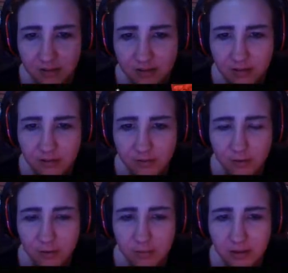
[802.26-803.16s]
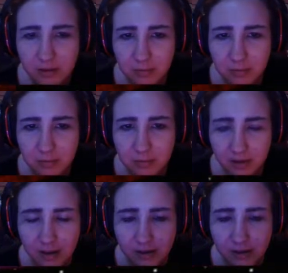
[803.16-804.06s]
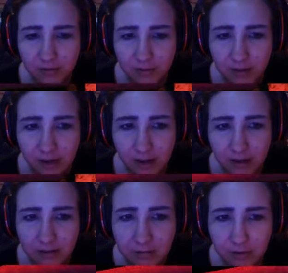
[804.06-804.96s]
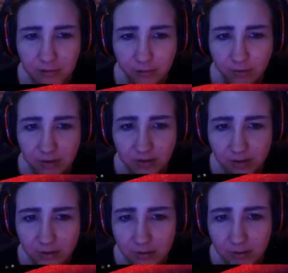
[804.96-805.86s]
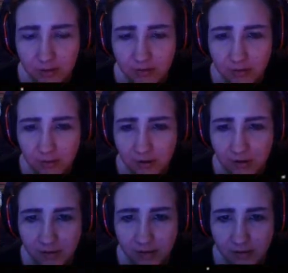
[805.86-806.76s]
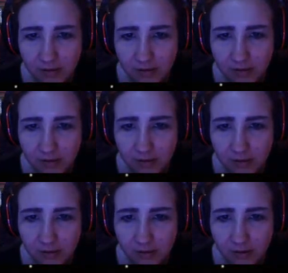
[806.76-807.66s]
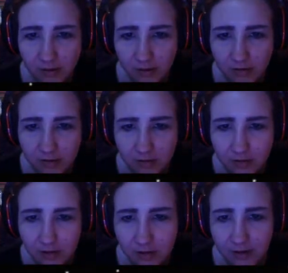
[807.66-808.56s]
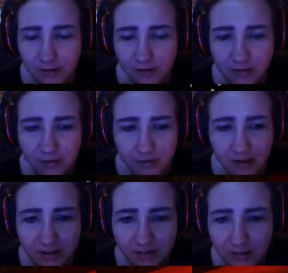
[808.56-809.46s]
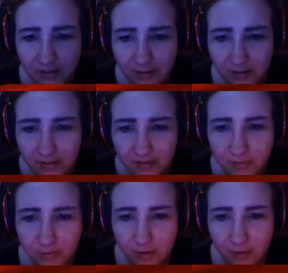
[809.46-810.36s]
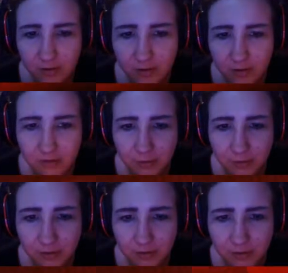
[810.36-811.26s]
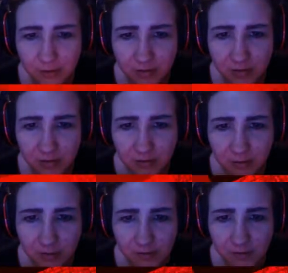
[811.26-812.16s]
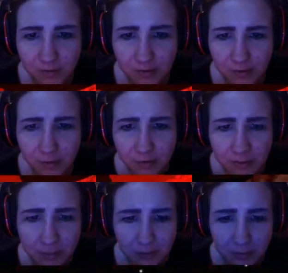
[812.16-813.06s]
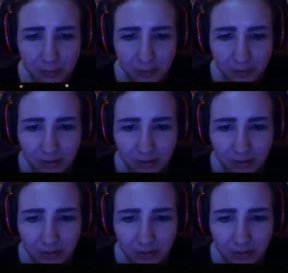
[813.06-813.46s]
This room ended up looking a lot different than I actually meant for it to, I think because of the red sector coloration. Because this was actually, like, this wall and this wall here was supposed to be purple.